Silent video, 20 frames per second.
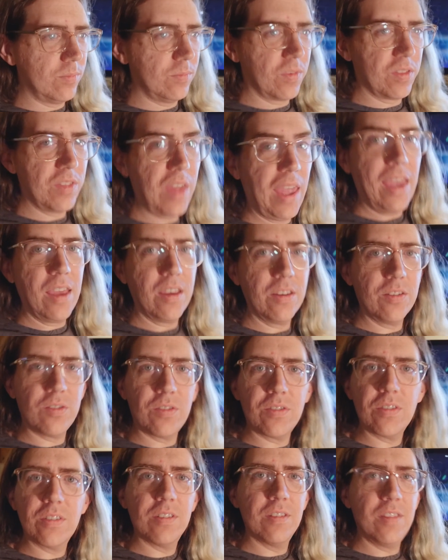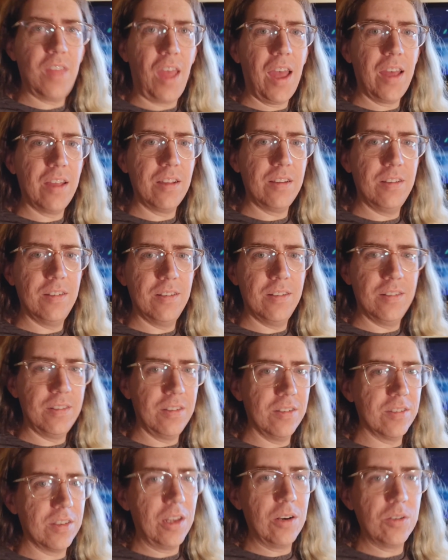things that
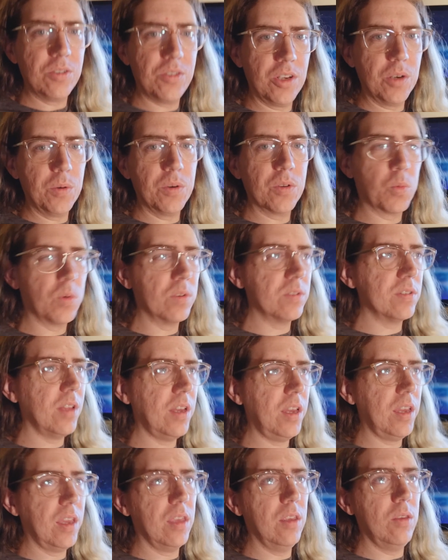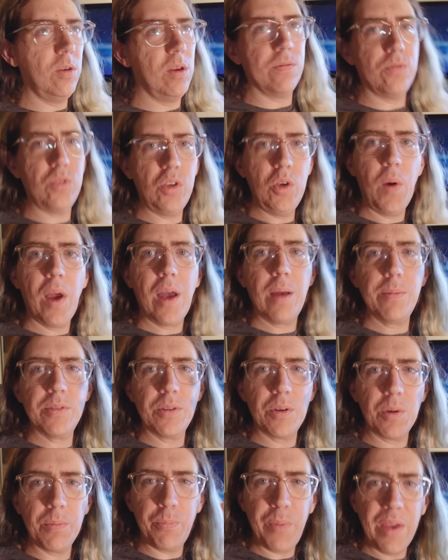designers deal with, where it's like you have two apps
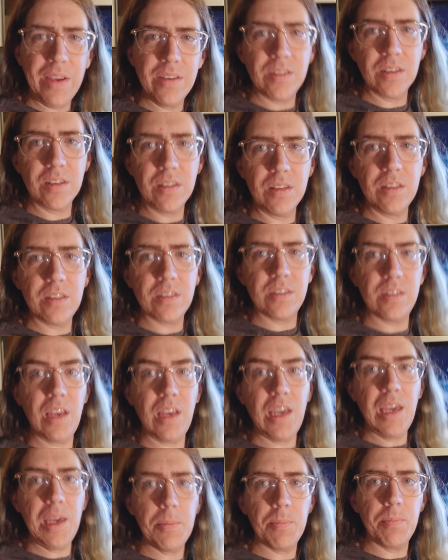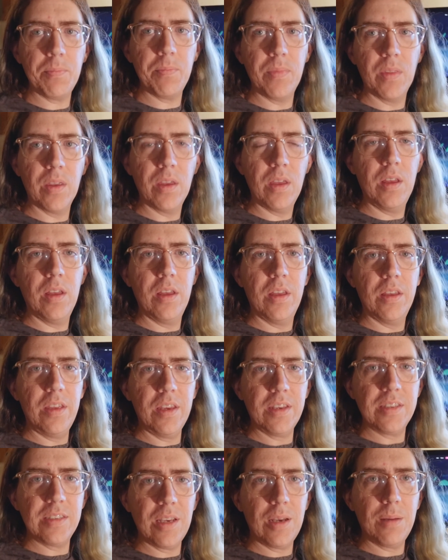that are basically the same,
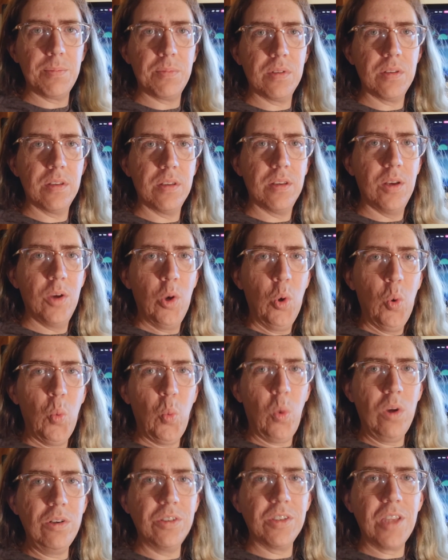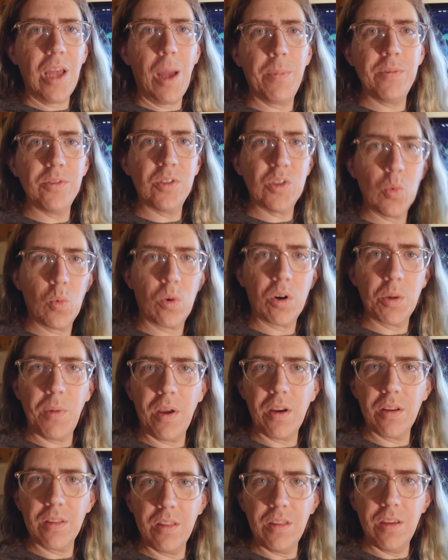except one just happens to work
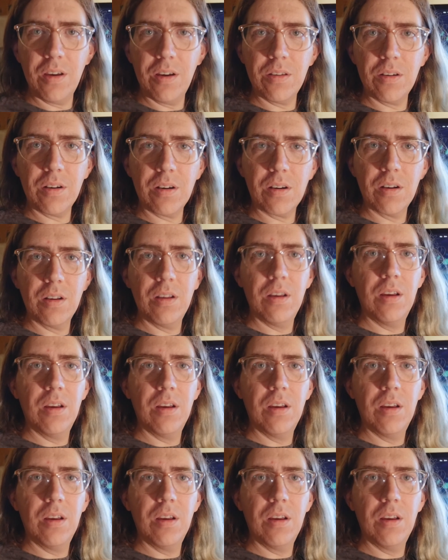better than the other,